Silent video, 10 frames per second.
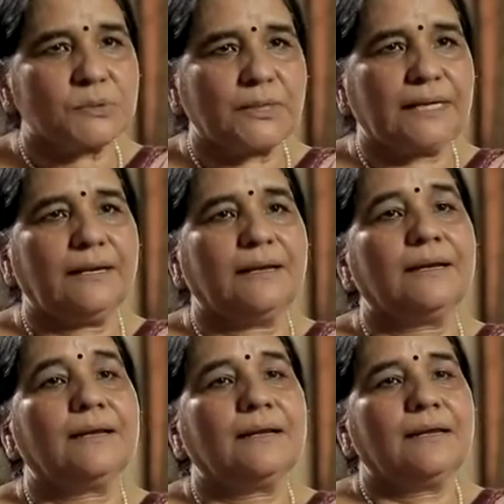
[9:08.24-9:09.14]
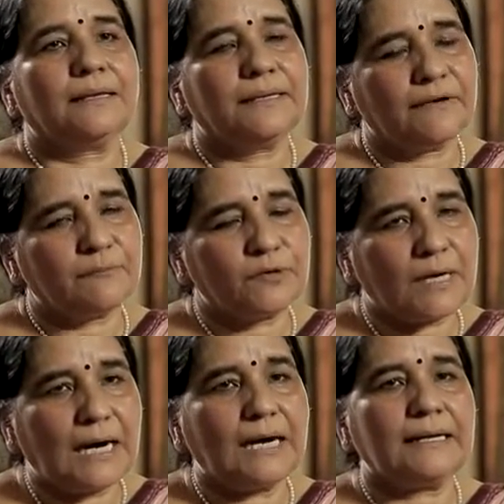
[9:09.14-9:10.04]
or pneumonia, or
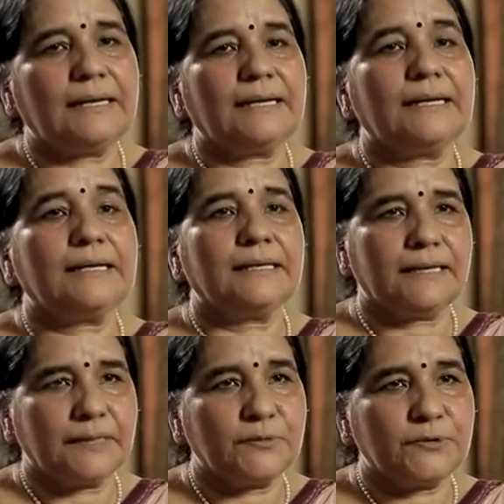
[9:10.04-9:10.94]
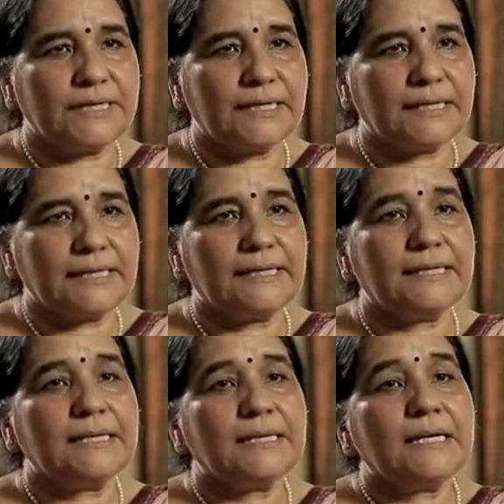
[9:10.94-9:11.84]
children who are not eating or drinking anything.